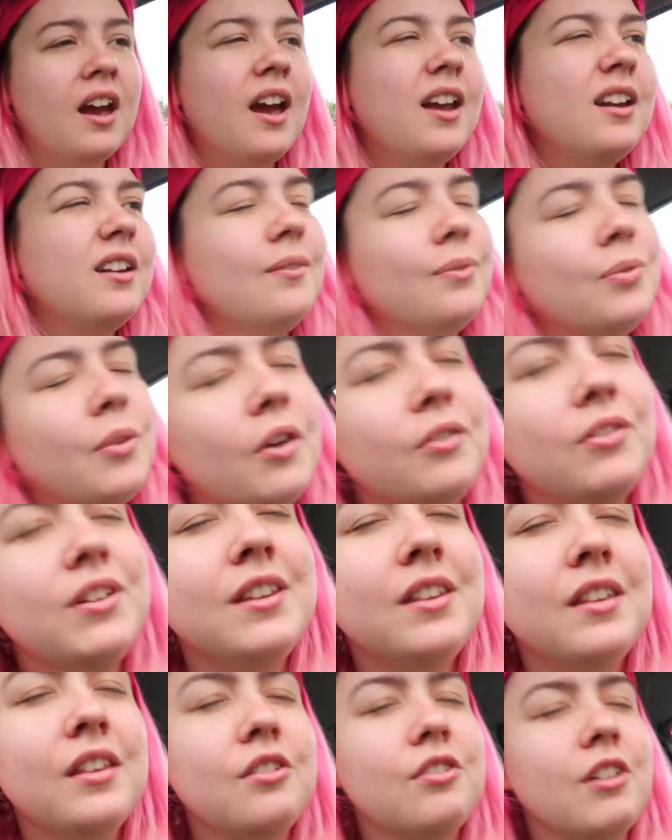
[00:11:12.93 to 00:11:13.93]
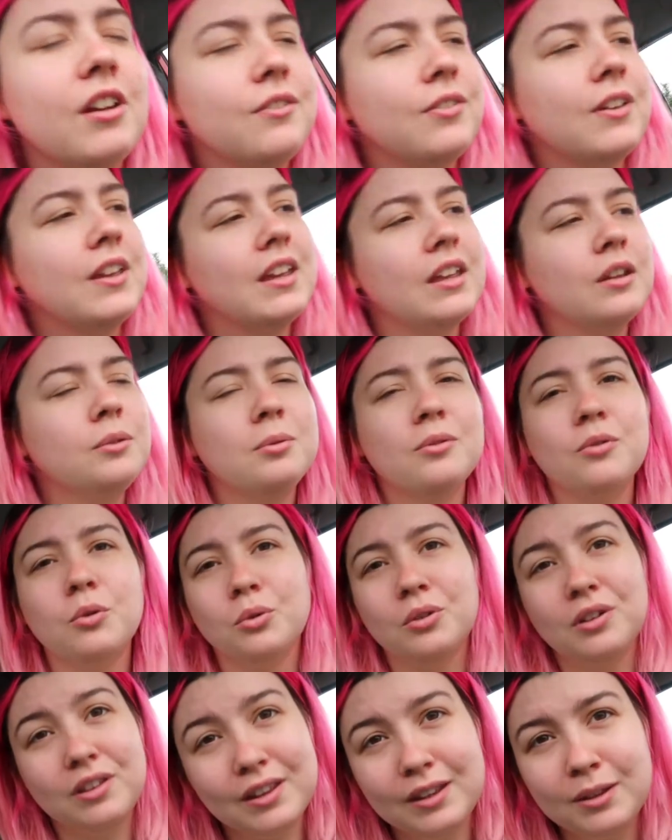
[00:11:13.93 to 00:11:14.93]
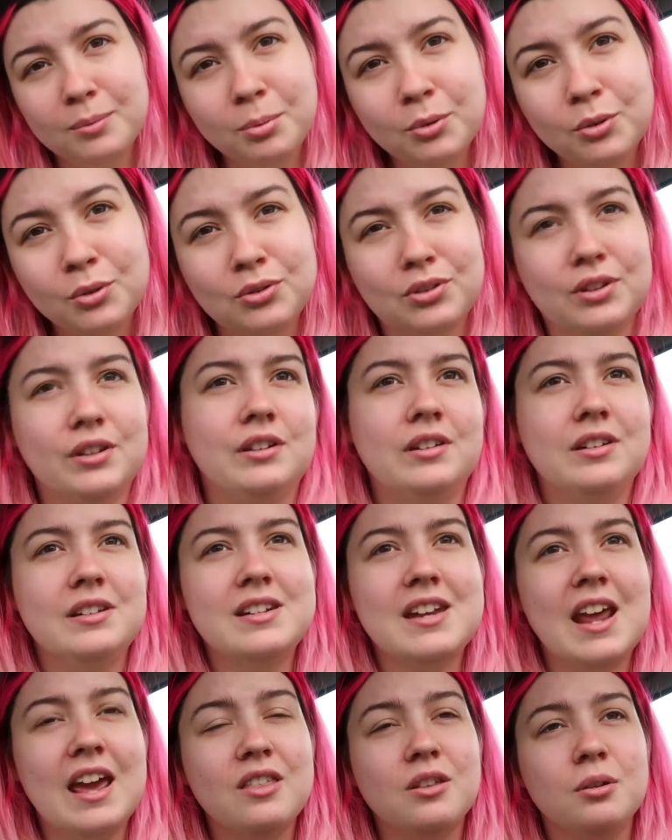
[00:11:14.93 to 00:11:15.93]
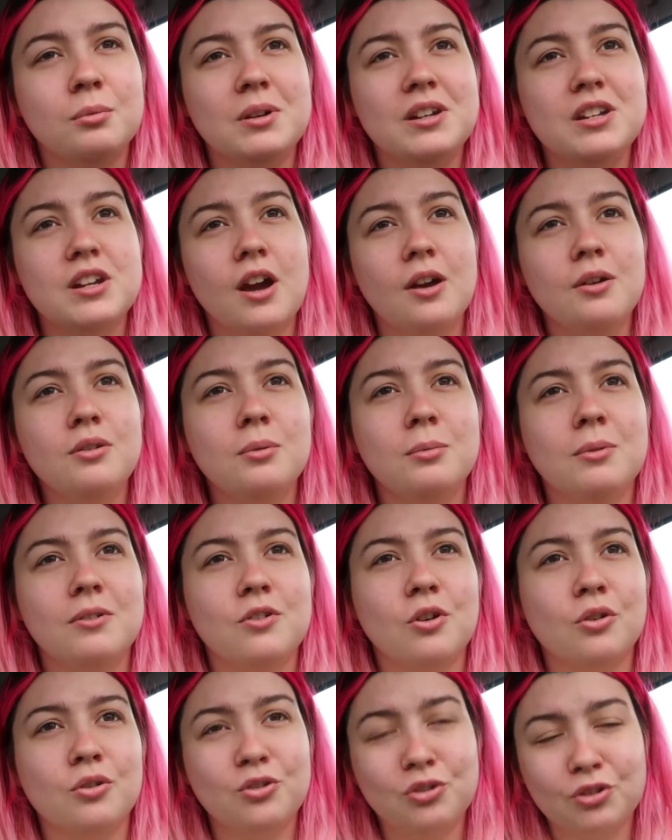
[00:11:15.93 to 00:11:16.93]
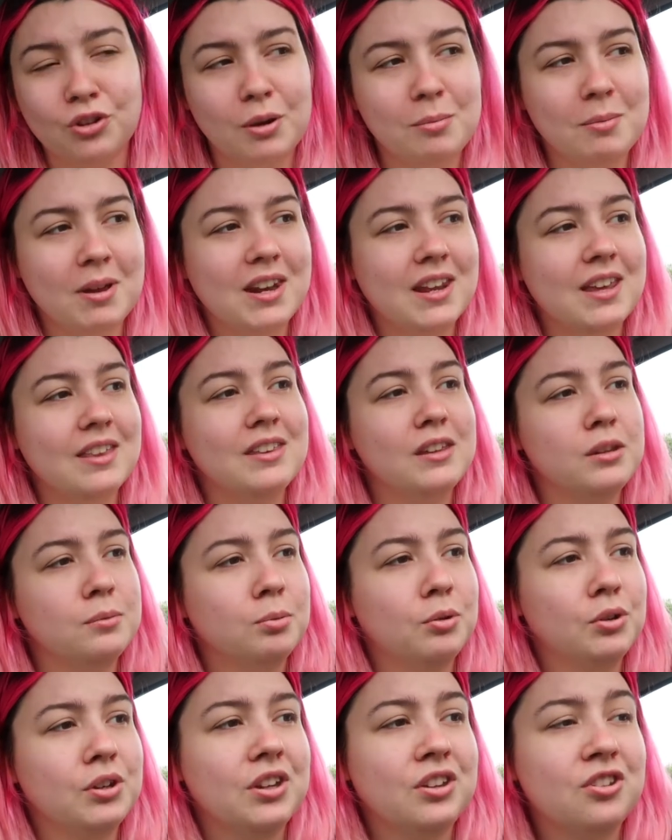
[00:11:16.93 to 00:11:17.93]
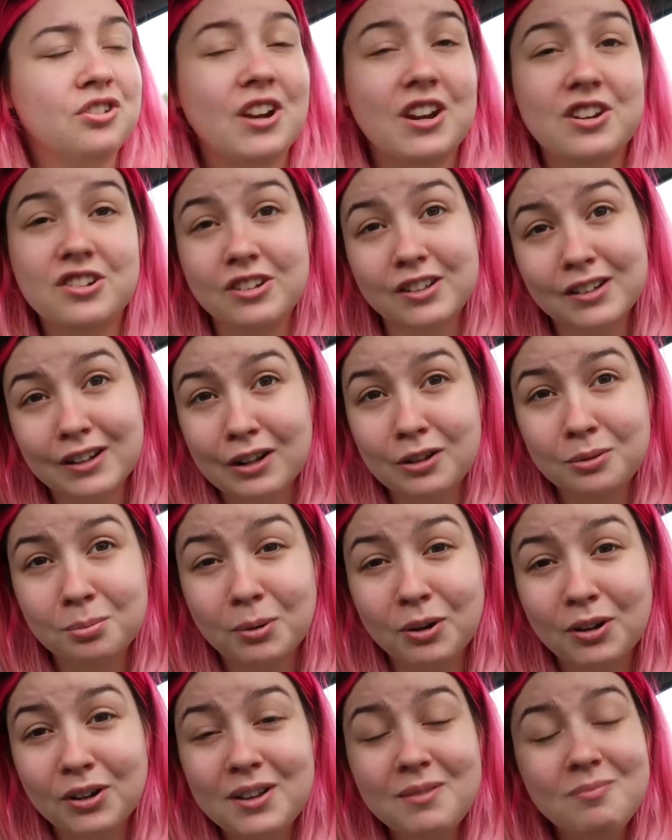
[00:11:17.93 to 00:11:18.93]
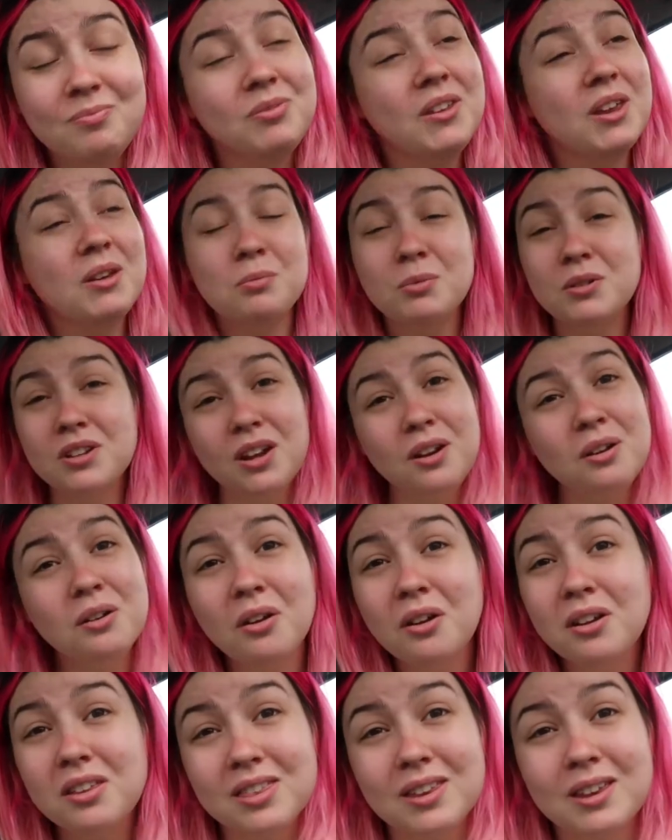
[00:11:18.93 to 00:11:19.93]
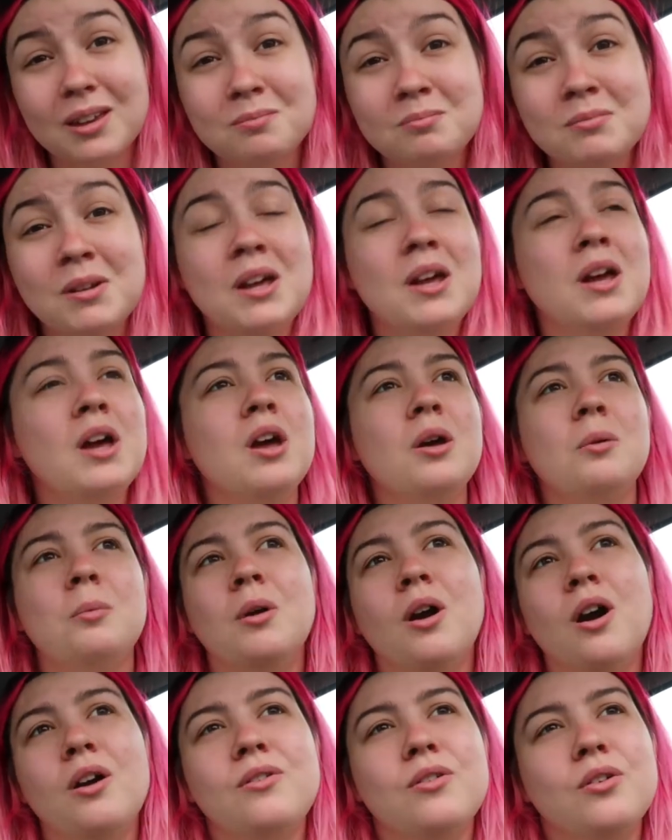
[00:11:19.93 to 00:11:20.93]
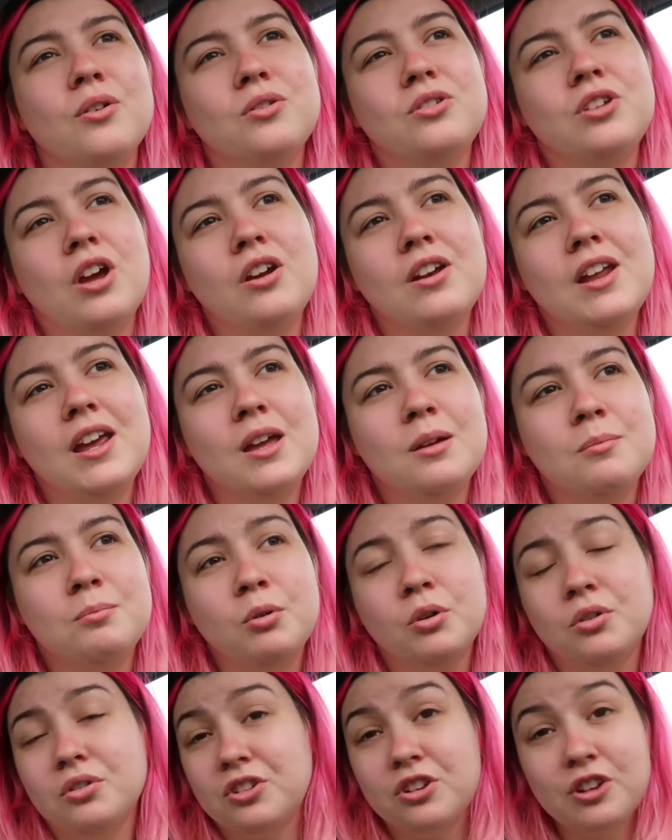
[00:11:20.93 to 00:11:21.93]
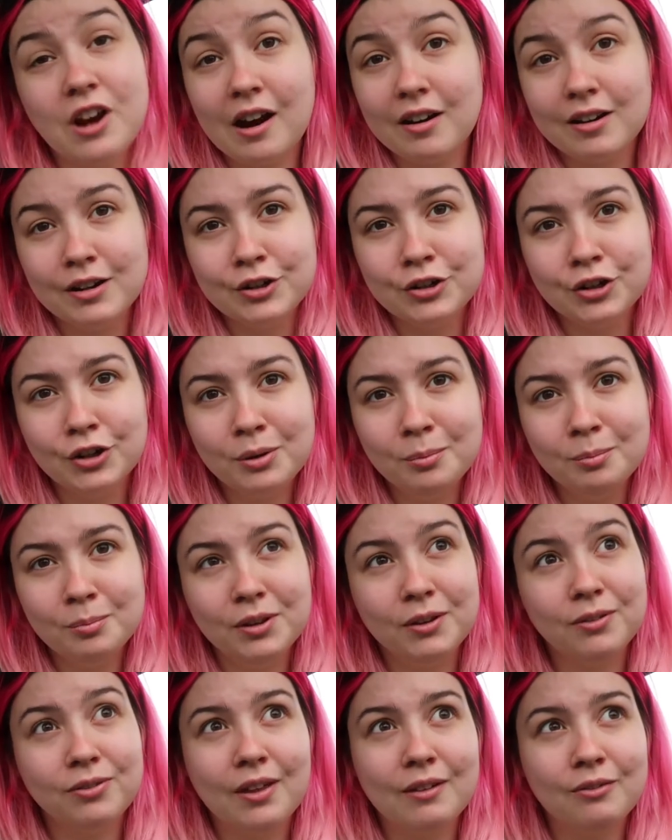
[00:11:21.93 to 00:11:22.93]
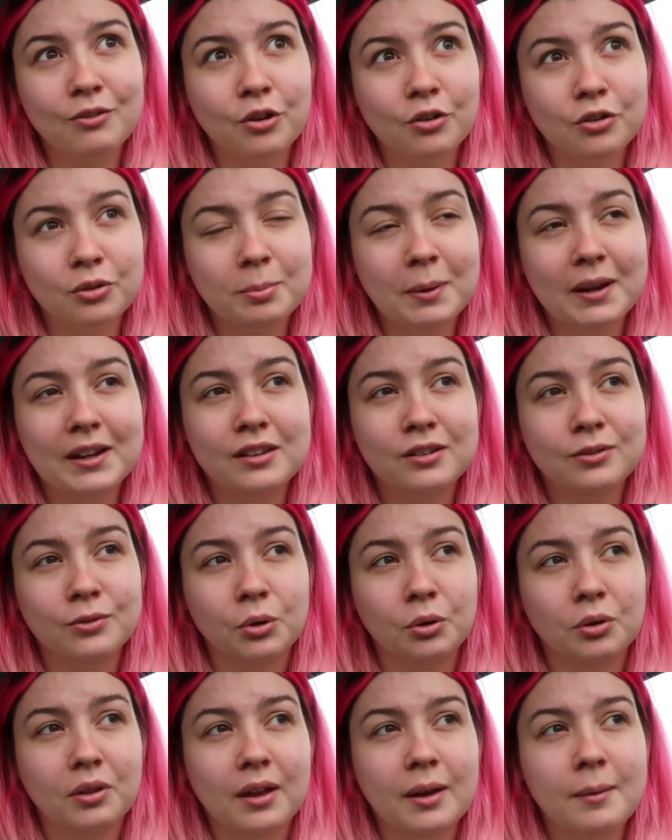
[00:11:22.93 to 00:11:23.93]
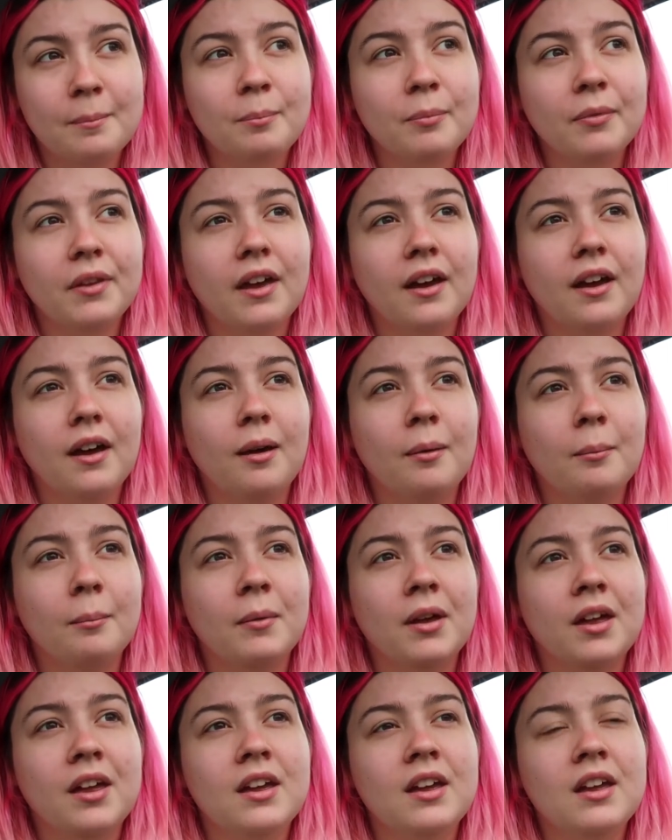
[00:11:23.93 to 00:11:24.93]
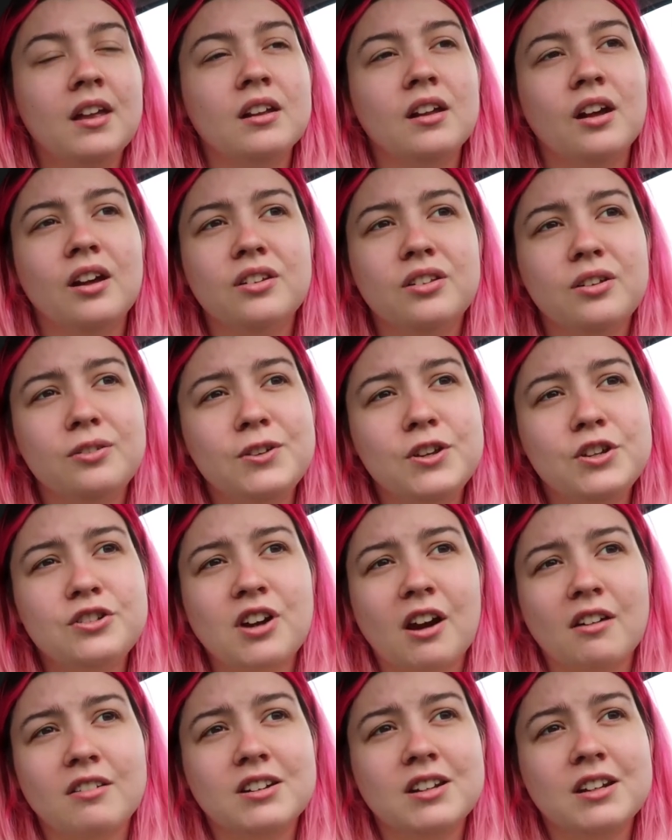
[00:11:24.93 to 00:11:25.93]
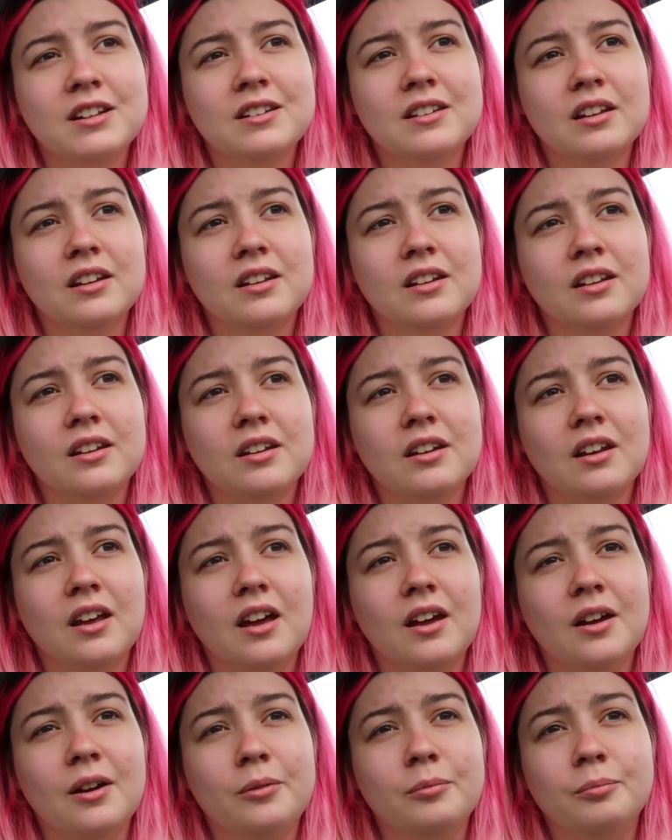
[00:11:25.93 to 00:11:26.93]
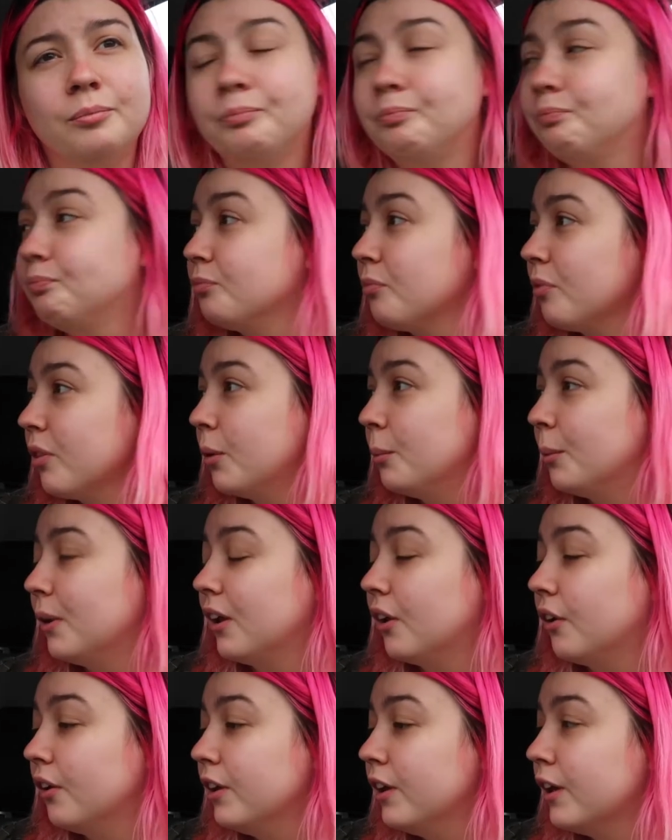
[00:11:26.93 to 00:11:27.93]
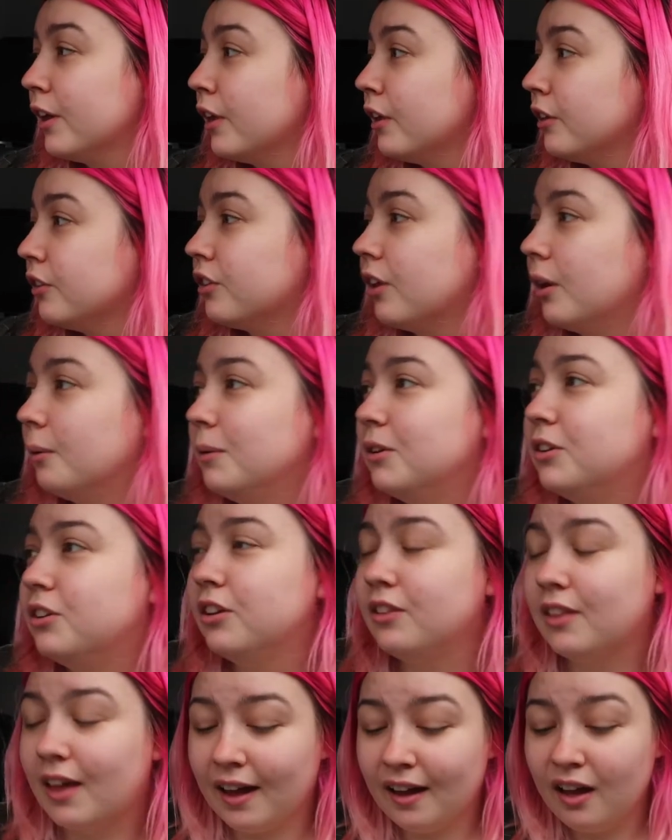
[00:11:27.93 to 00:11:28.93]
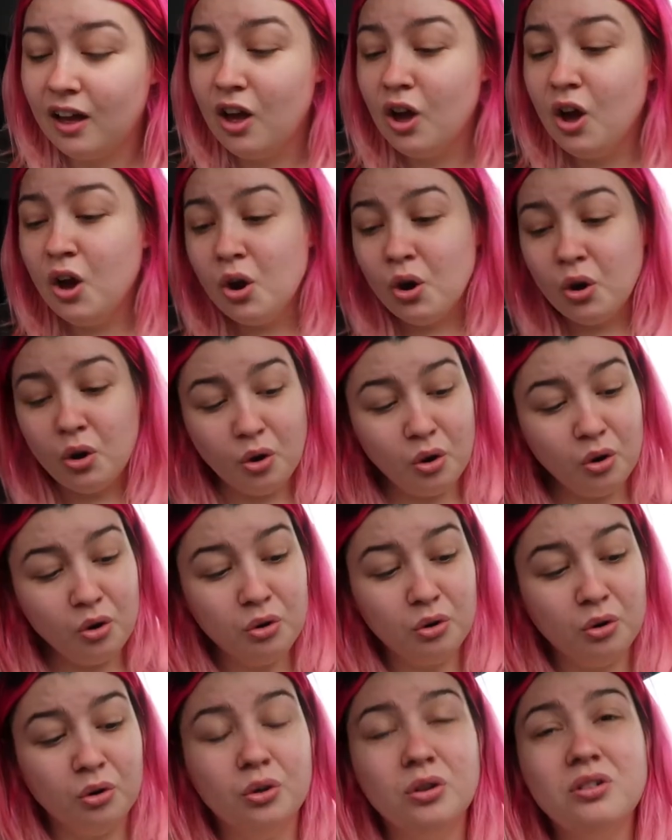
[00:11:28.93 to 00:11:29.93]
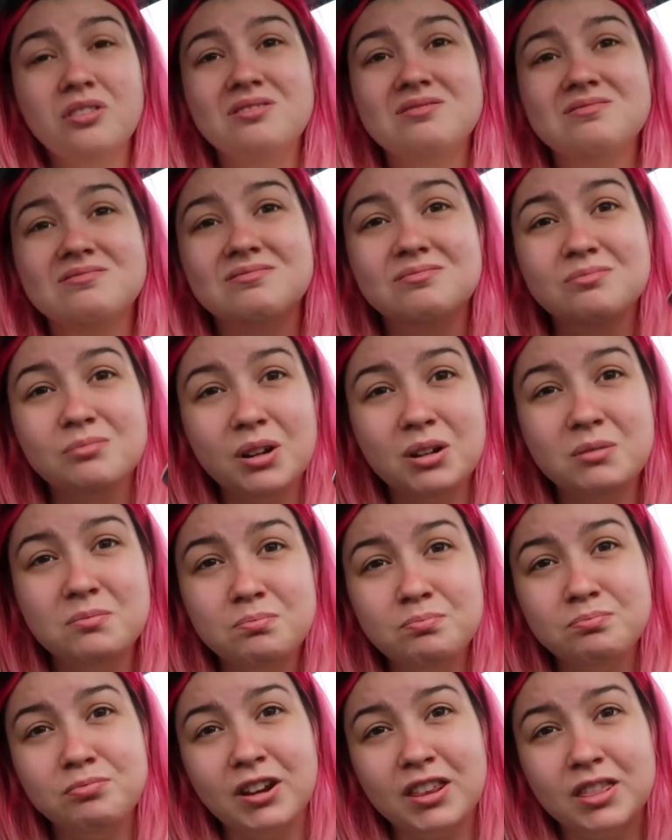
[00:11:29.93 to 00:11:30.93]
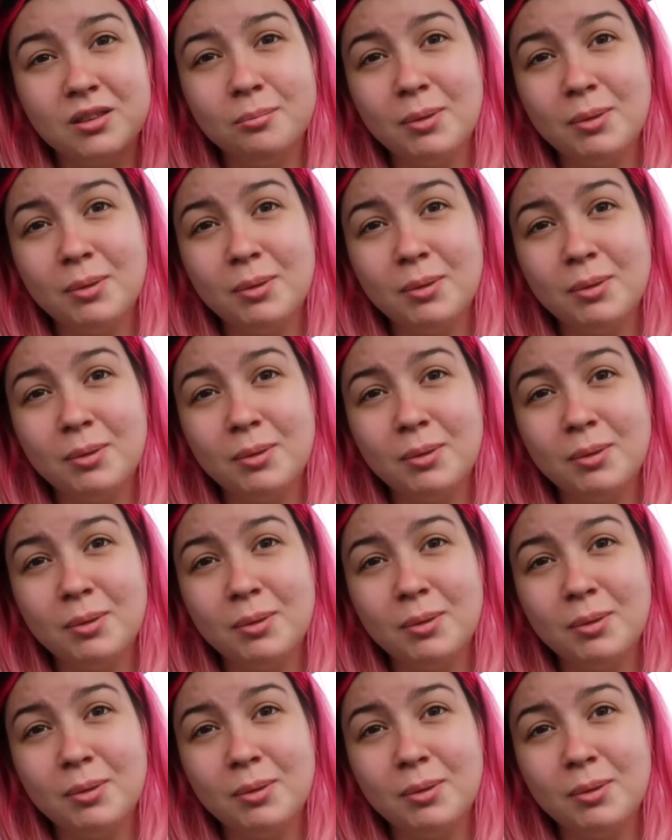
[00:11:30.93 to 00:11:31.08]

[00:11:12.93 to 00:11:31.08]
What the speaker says: And obviously the great thing is with all of these books, and now that we know that we've got so many of these book exchanges close by, if we don't like them, we either donate books to charity shops if they've got space for them. There's a few charities that we like, so we'd do that. Or we'd bring